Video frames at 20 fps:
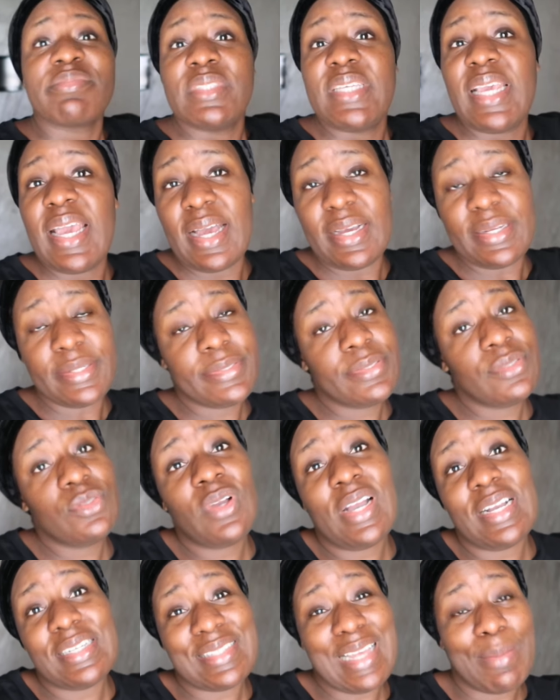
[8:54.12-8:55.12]
Yeah,
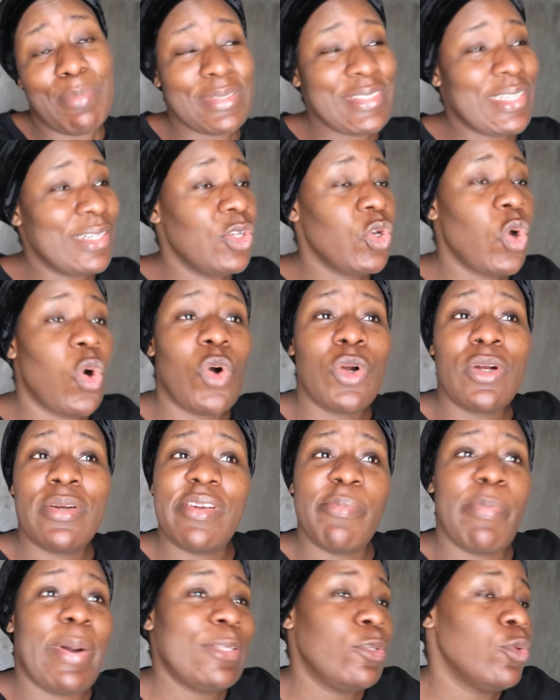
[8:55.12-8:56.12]
you guys, I'm actually
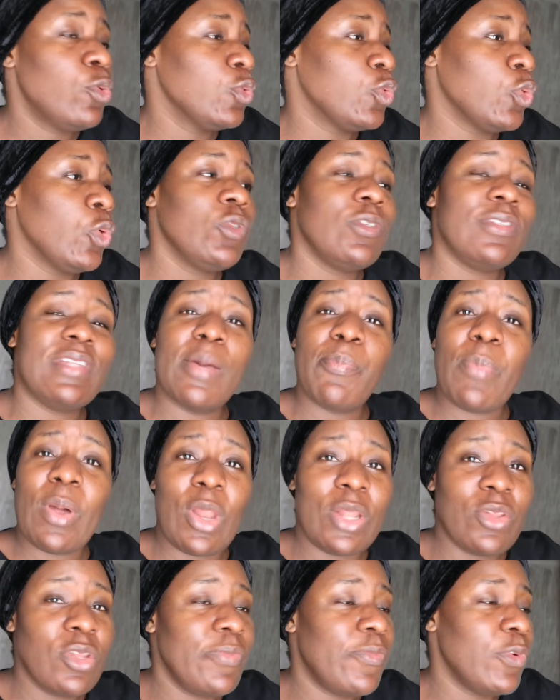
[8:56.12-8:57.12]
hungry, but I don't want to go to that
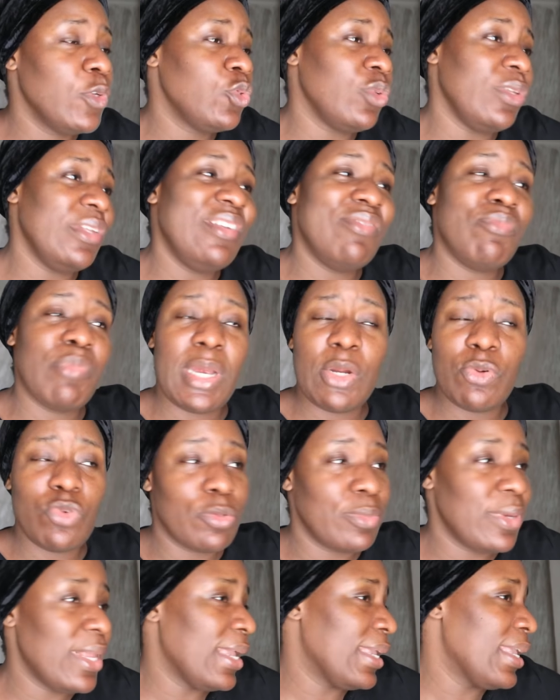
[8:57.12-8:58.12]
parlor. I don't want to leave my
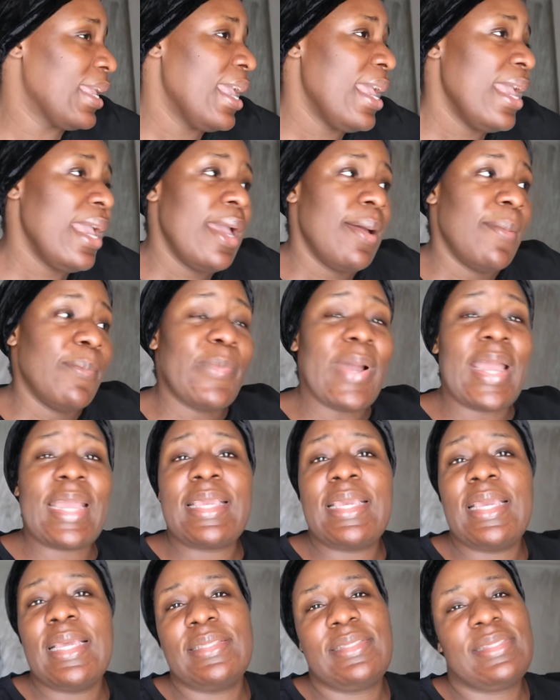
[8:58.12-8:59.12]
room. Like, my
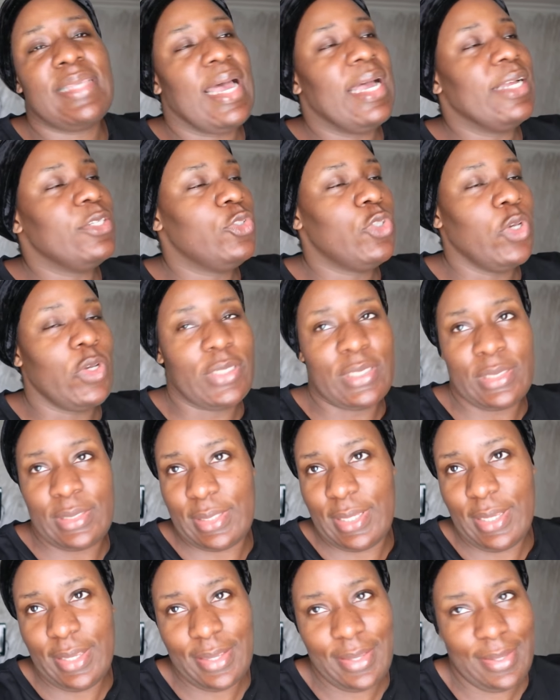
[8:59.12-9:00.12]
kids are
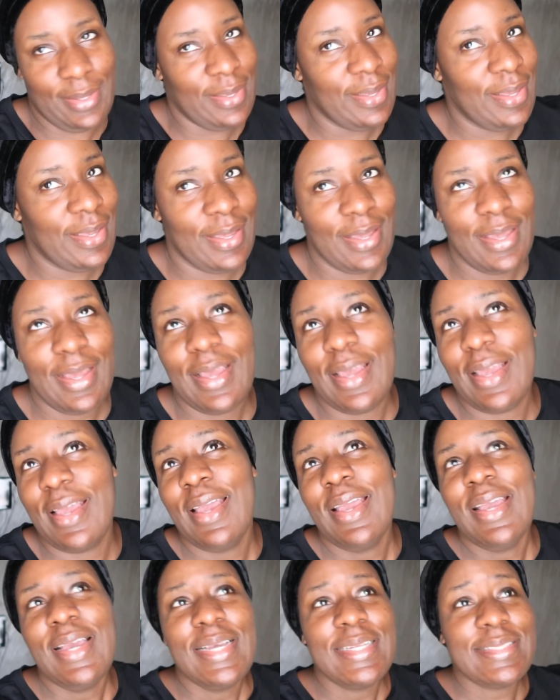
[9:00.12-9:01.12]
just
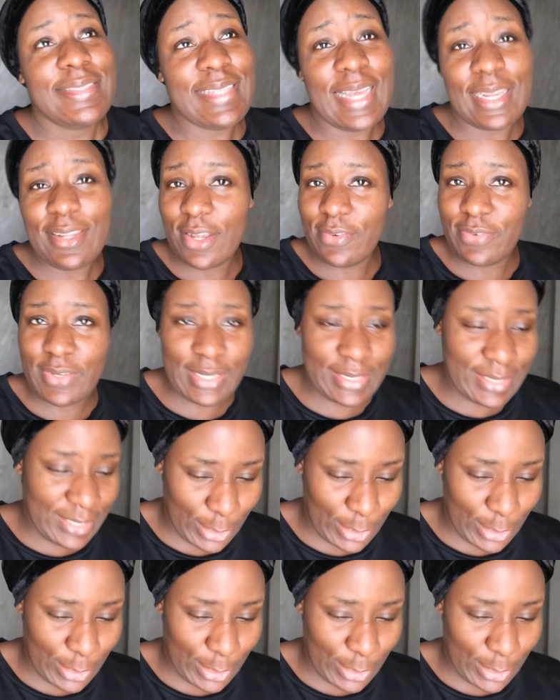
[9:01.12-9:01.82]
they're lovely